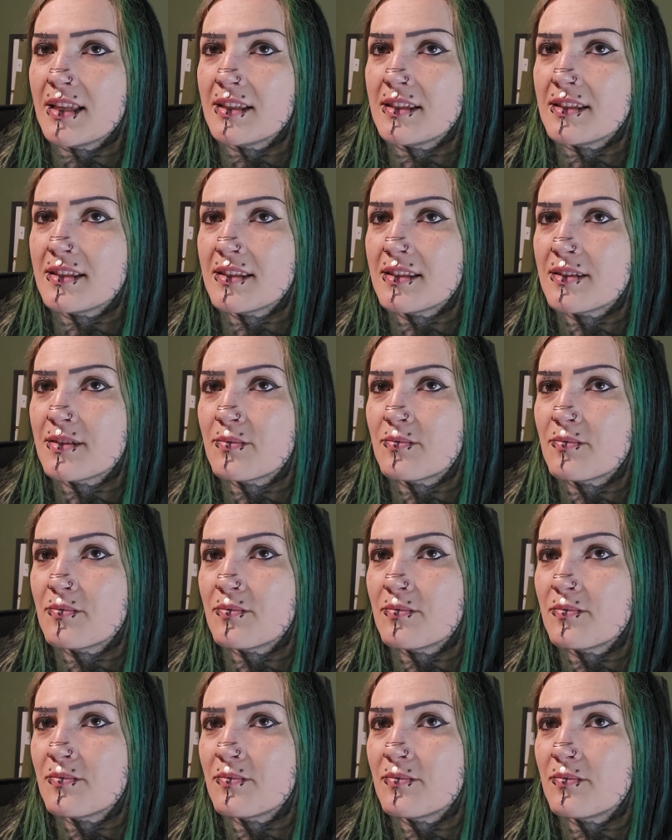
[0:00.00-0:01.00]
it's
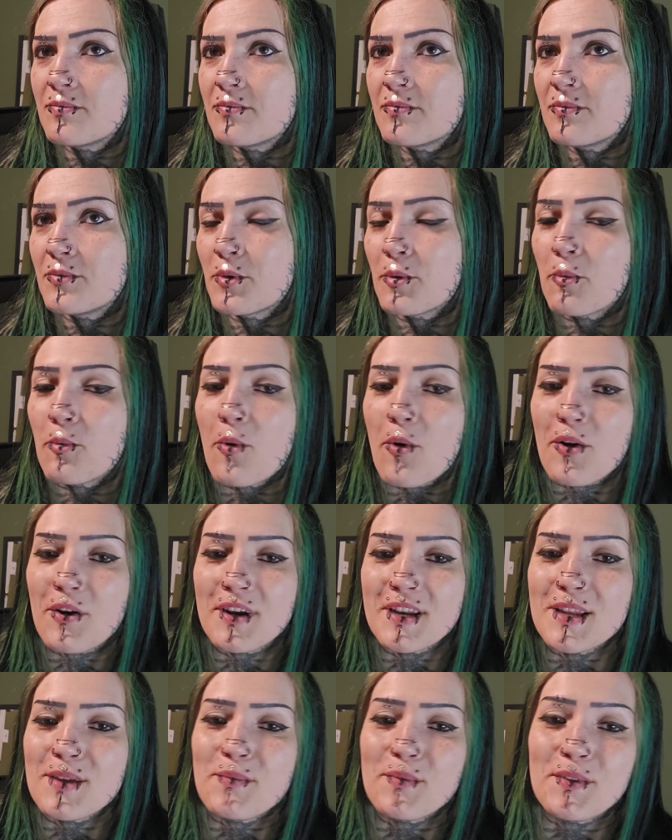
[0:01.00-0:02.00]

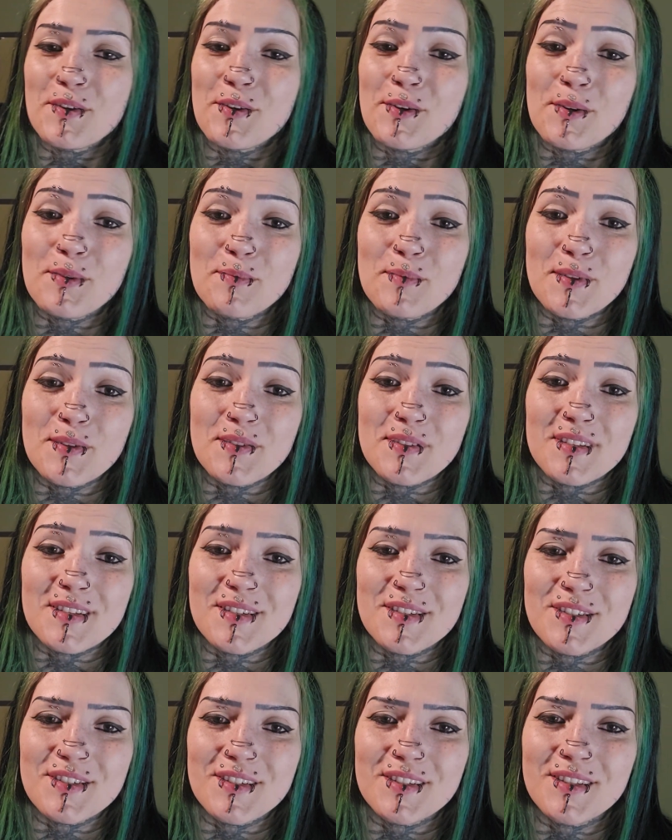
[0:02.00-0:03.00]
rewarding when you're a
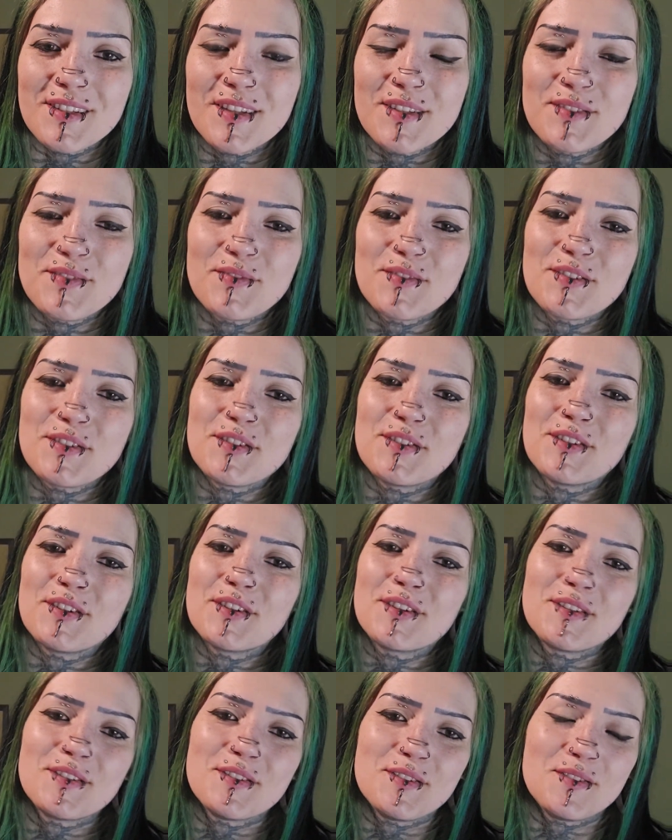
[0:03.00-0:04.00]
musician, that's for sure,
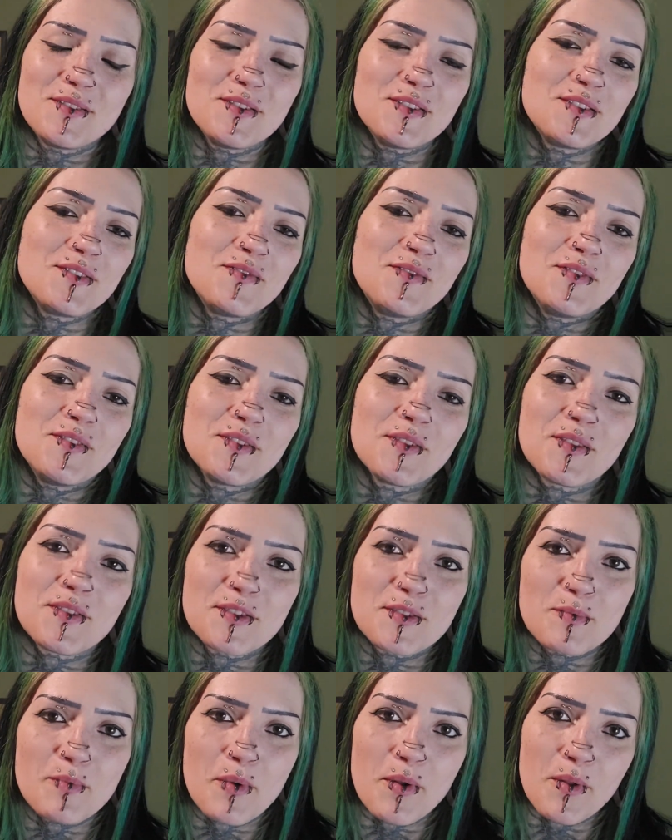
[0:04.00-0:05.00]
because you just feel
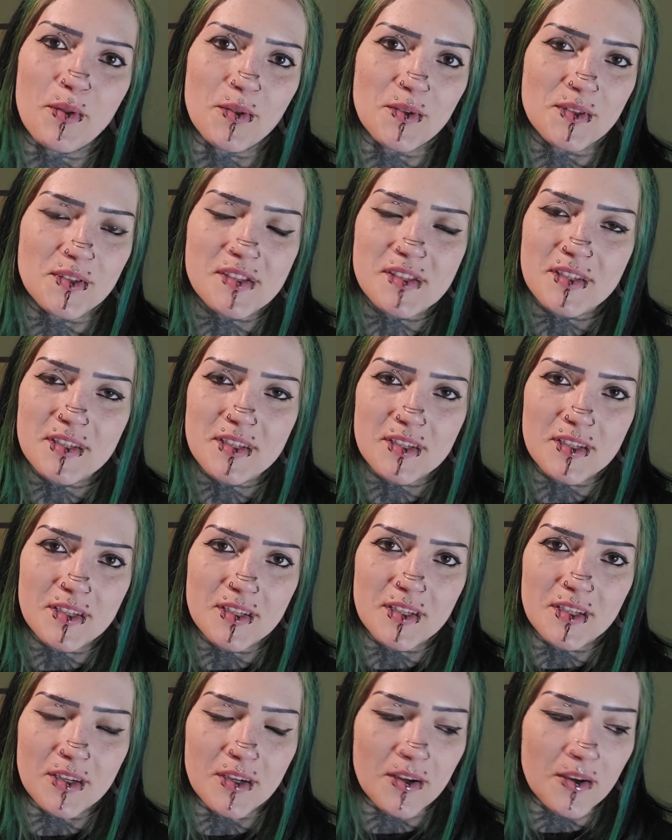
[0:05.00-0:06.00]
this pulse,
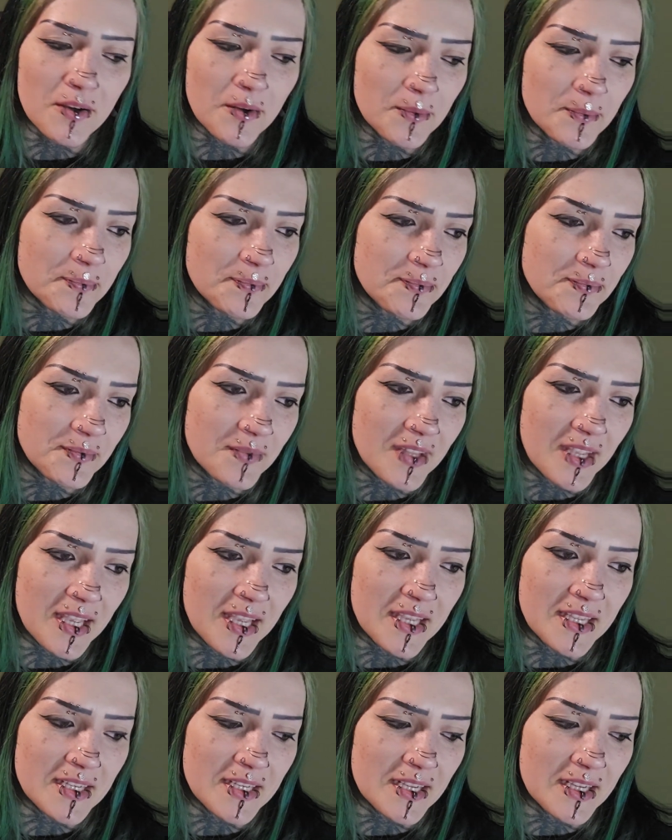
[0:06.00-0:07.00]

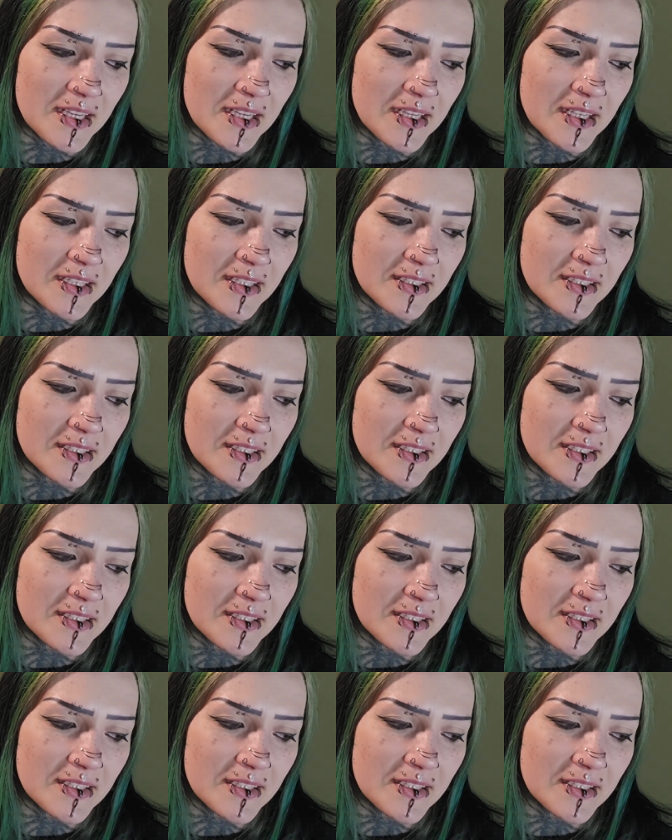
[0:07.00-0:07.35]
and